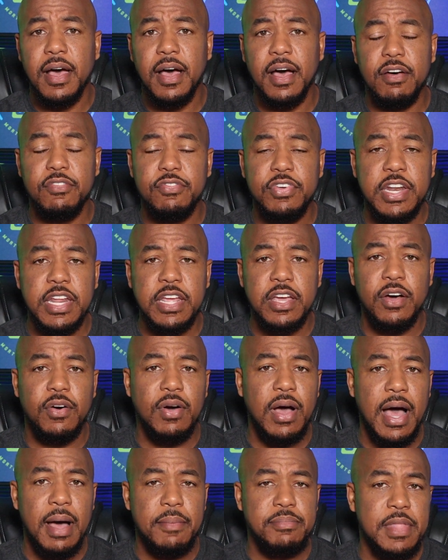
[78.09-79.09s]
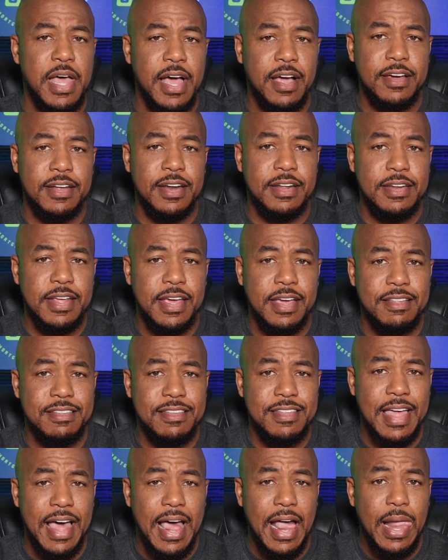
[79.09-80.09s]
video. I'm not gonna dig
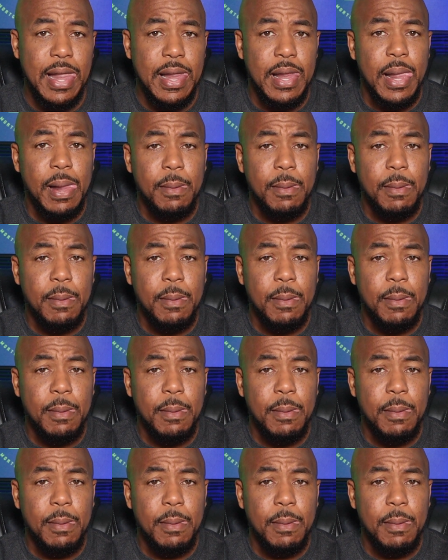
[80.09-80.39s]
into that.